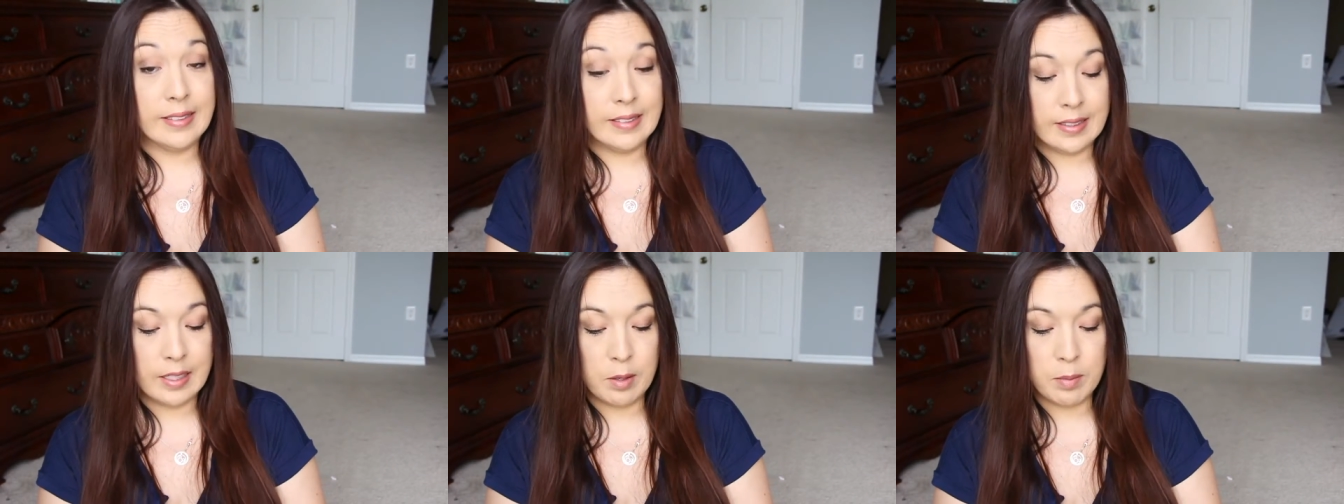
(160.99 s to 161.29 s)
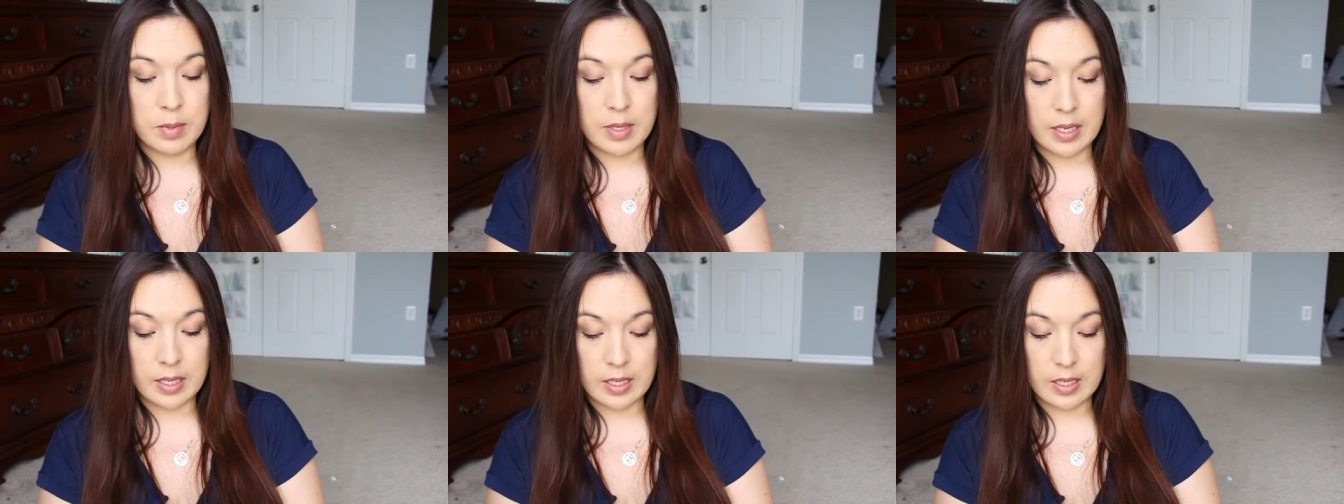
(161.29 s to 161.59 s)

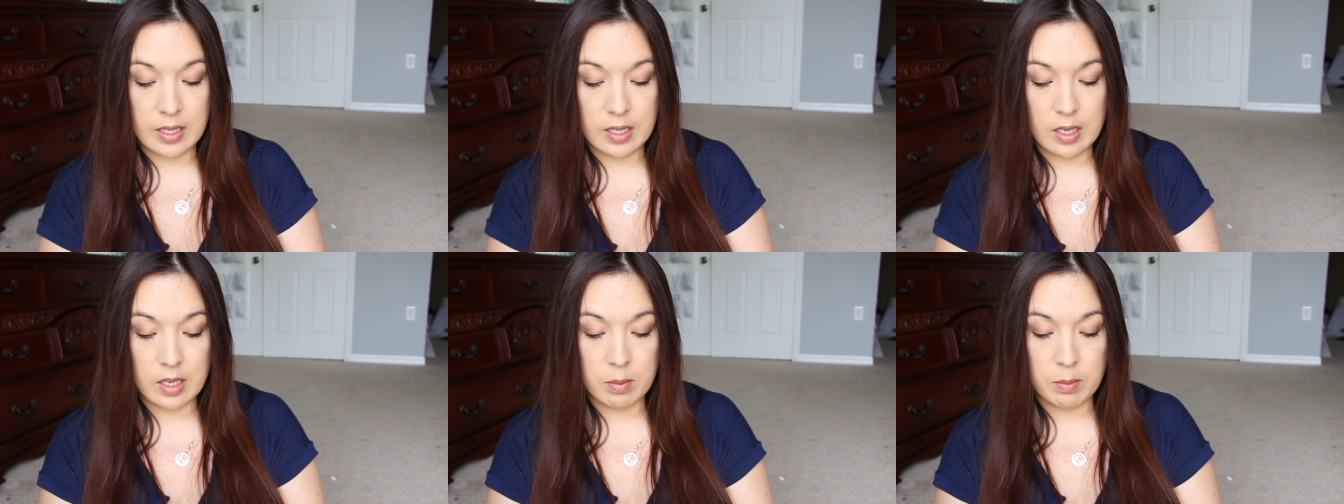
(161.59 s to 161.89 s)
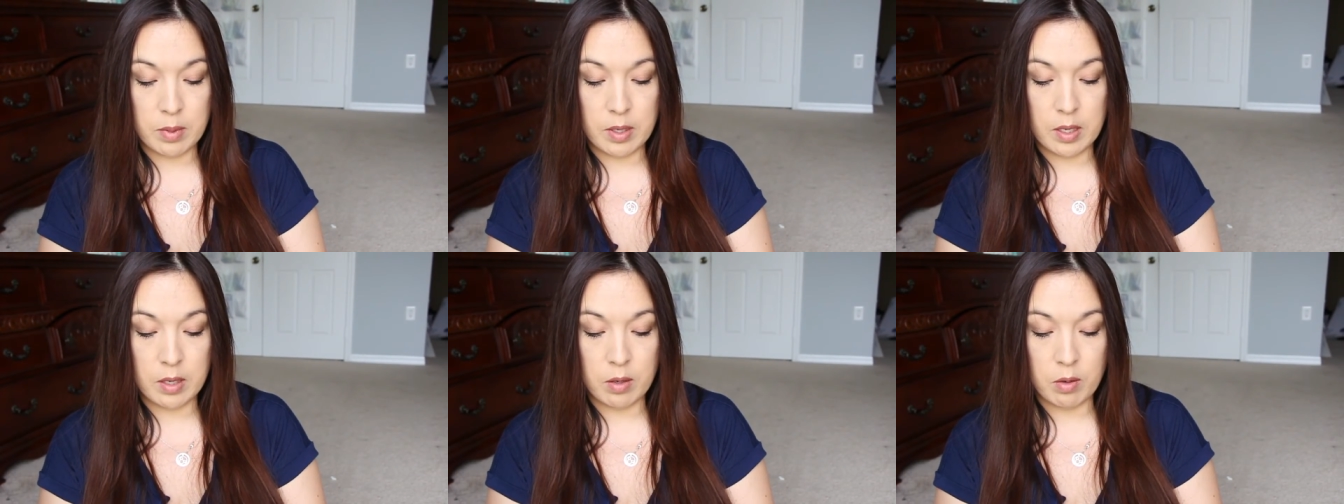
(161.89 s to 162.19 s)
seems like it's gonna
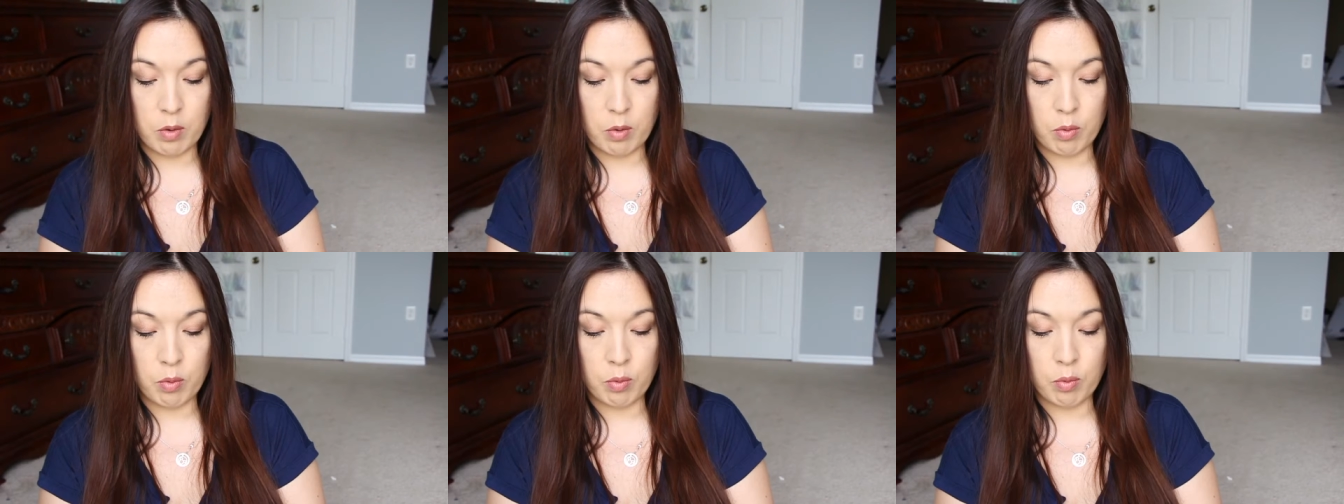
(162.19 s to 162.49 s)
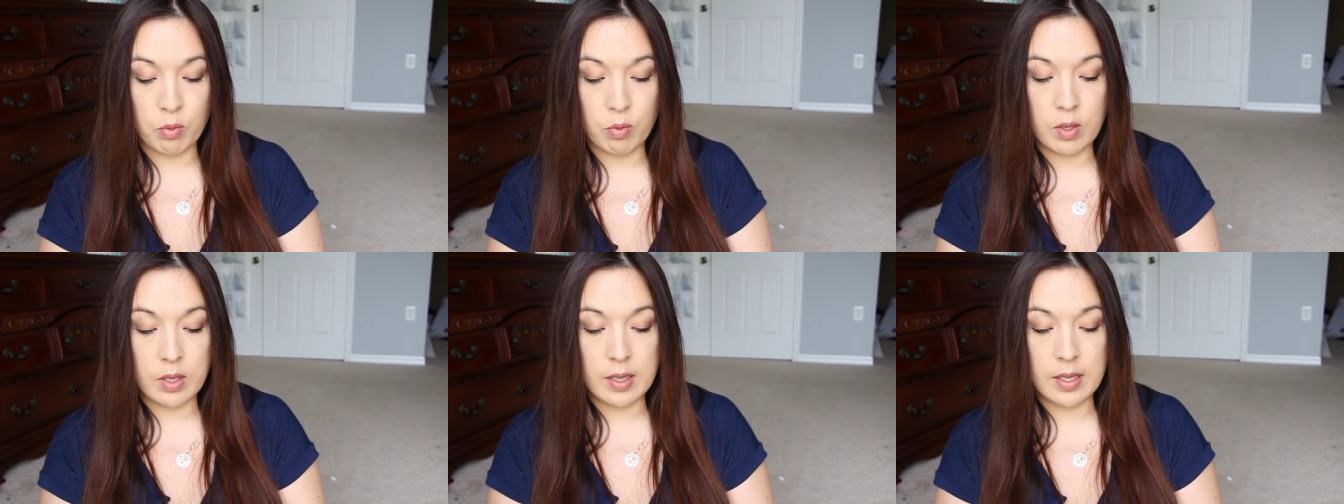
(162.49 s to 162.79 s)
be
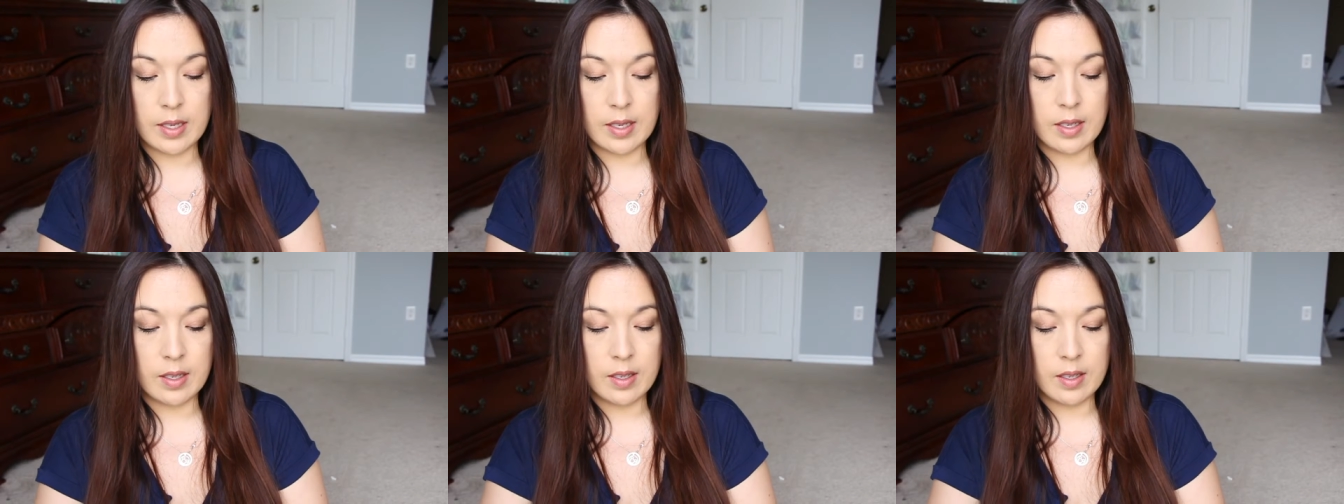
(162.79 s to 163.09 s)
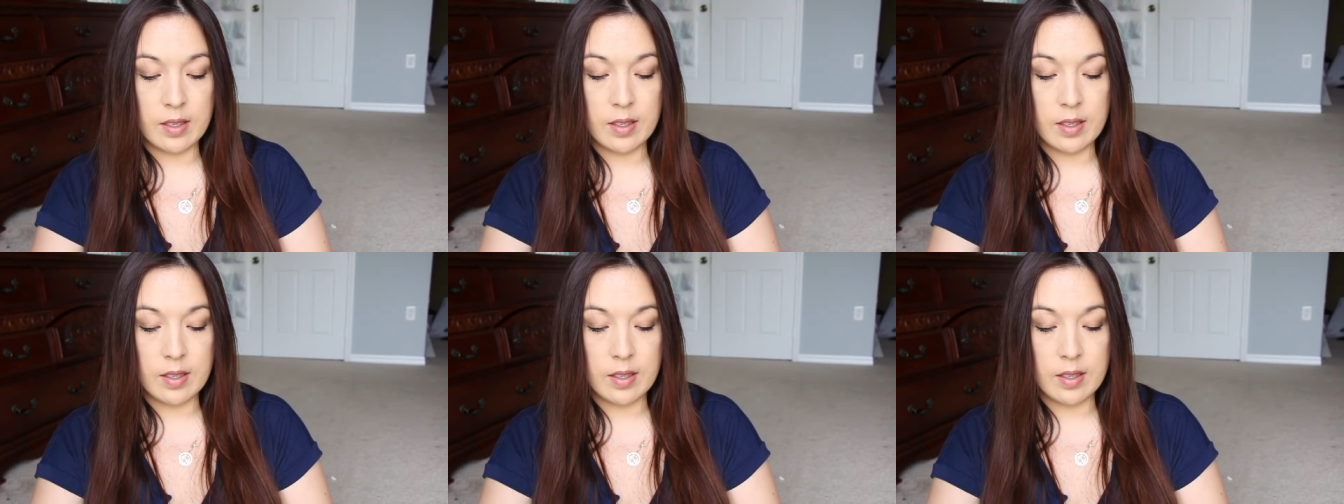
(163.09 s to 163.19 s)
really